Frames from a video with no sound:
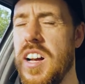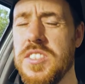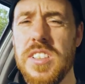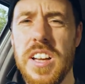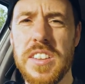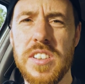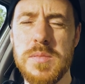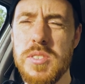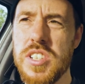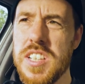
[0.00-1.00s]
do like those
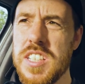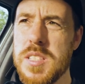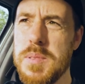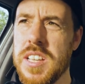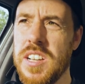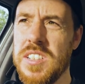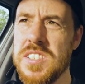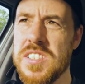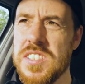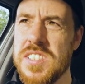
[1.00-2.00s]
machines
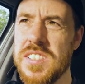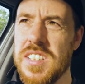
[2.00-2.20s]
because